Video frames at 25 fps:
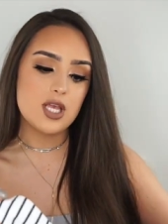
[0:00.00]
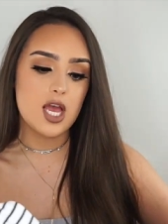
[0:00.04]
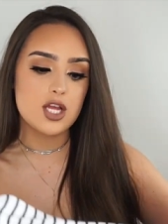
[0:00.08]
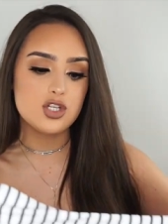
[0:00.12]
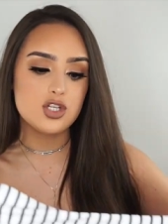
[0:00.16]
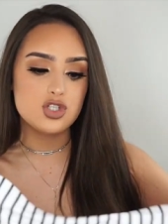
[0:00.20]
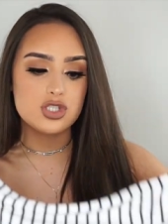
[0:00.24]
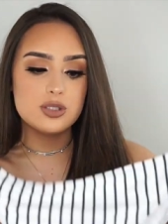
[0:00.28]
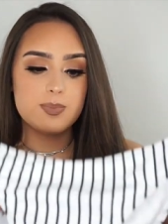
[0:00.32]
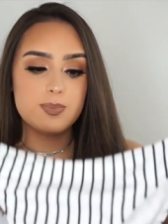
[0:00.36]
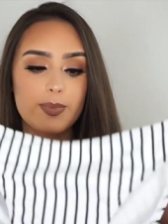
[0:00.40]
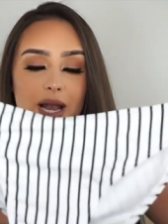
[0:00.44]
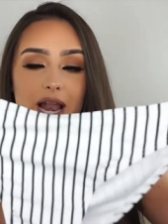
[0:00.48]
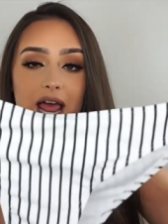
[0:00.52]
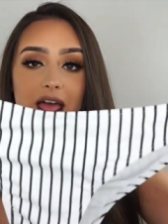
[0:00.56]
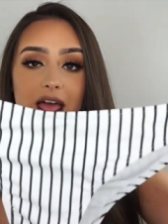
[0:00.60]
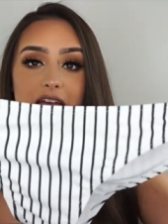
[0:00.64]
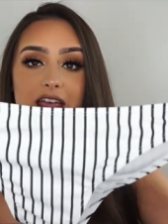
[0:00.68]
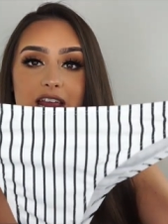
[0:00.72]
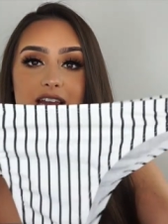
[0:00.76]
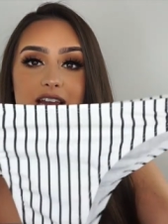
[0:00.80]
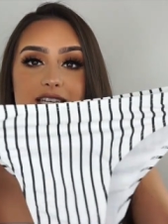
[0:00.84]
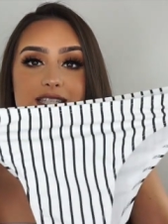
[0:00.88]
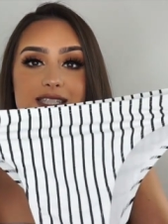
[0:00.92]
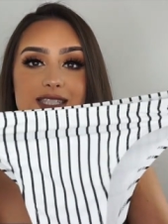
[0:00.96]
are just
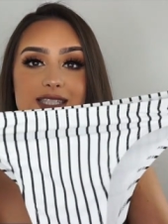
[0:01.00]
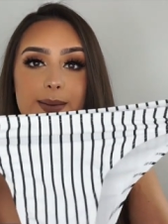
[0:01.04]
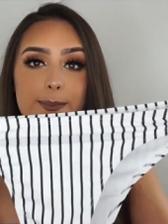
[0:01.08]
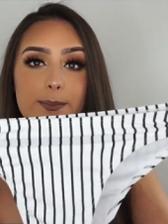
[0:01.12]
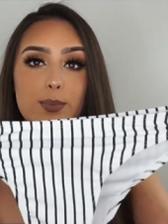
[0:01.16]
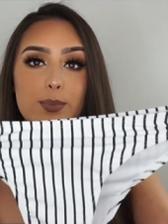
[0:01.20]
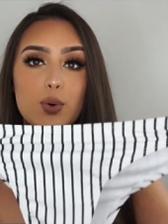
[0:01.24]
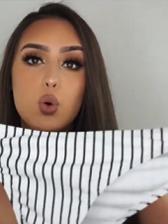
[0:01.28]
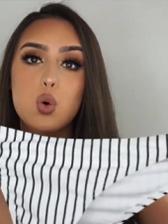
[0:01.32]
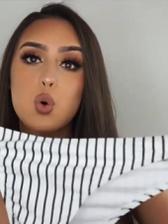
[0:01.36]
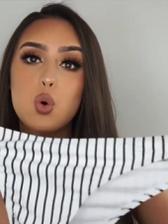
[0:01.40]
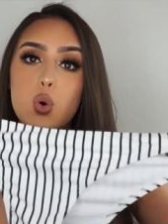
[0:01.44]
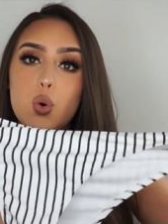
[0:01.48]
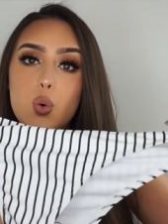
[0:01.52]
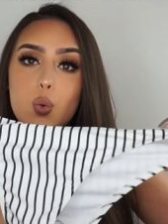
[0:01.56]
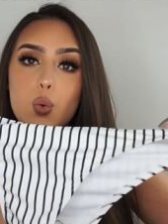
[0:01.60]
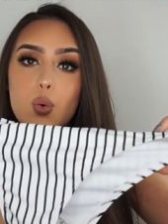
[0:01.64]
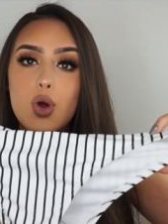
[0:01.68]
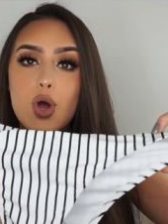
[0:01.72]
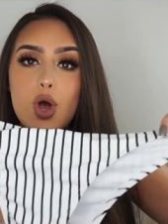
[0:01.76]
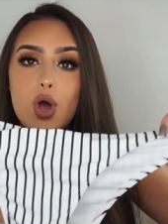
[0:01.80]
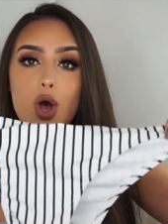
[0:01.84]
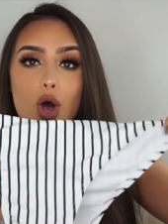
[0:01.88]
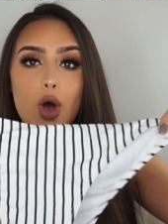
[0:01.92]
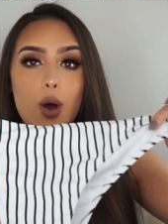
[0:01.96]
plain
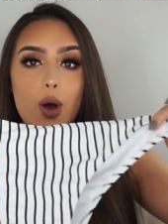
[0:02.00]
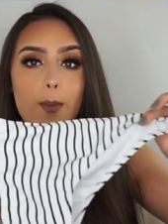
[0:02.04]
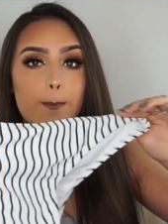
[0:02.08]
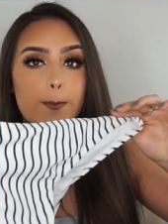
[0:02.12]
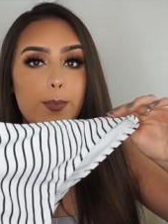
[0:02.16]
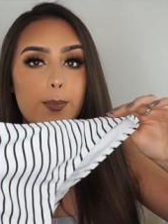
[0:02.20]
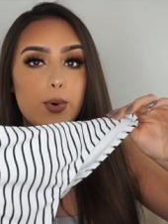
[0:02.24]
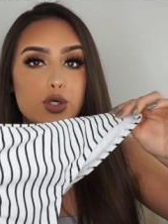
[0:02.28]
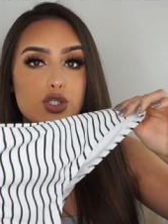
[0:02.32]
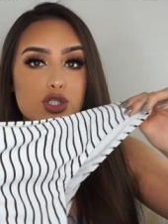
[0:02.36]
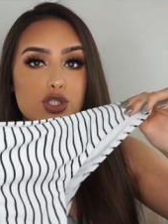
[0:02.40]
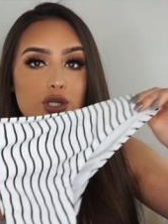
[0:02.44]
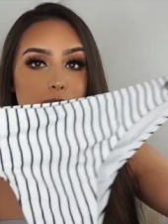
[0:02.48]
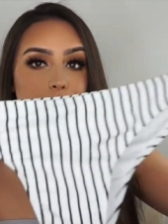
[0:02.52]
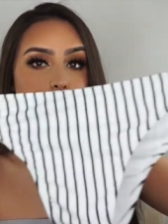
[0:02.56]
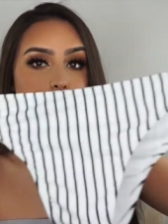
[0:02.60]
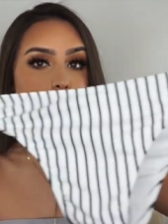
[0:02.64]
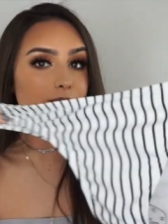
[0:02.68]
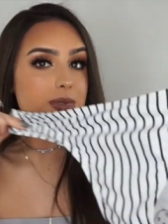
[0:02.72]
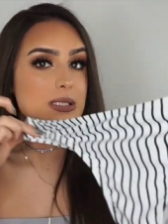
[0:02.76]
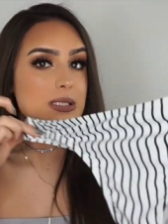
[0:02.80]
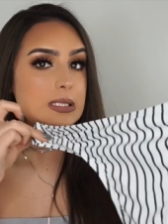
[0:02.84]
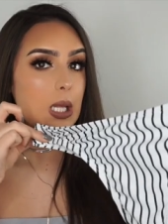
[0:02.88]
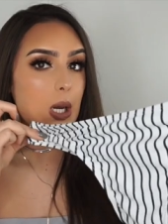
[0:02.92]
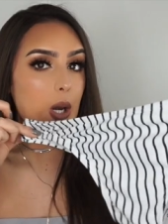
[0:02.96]
simple
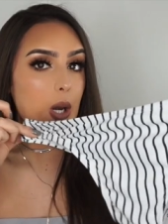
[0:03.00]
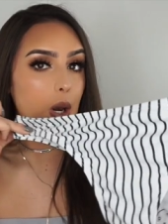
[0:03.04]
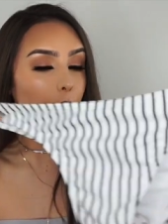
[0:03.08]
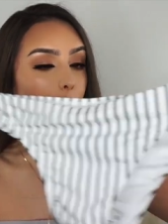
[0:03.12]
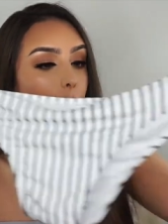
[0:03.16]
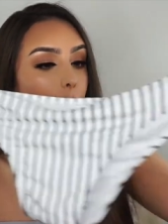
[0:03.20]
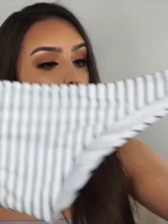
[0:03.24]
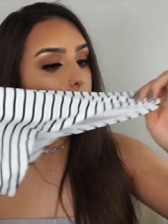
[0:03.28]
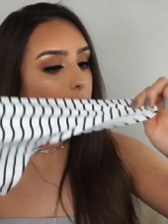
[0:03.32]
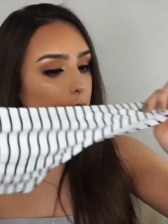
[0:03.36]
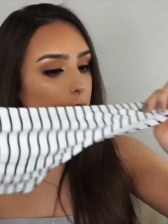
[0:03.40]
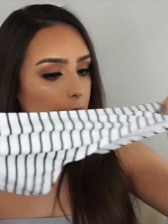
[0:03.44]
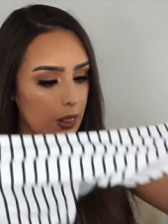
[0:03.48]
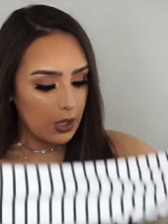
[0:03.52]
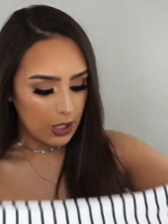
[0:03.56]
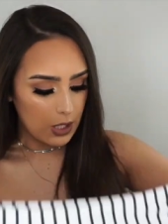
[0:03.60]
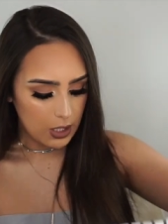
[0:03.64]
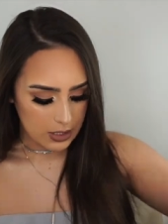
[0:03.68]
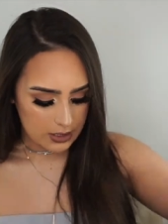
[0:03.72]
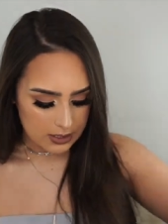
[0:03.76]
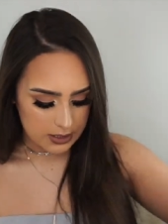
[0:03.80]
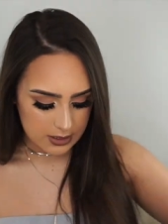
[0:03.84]
bottoms like this.